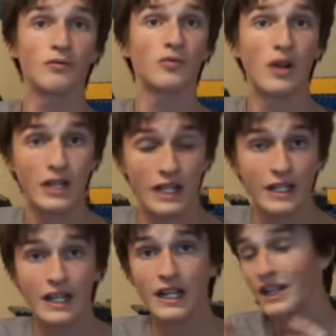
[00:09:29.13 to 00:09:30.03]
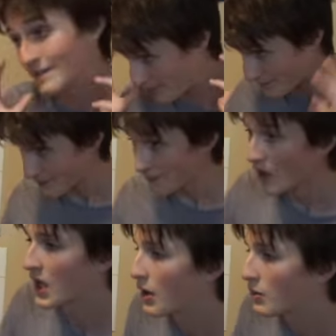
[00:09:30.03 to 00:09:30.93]
rugged.
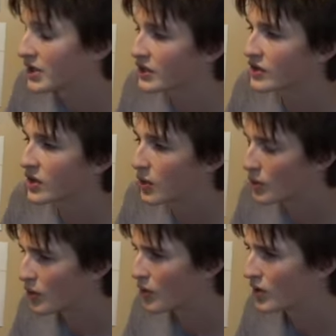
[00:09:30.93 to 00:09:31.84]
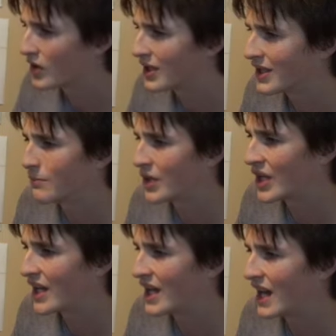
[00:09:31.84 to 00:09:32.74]
Which is cool,
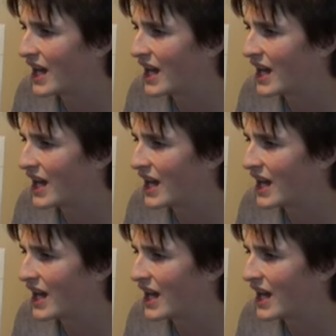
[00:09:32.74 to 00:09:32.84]
but...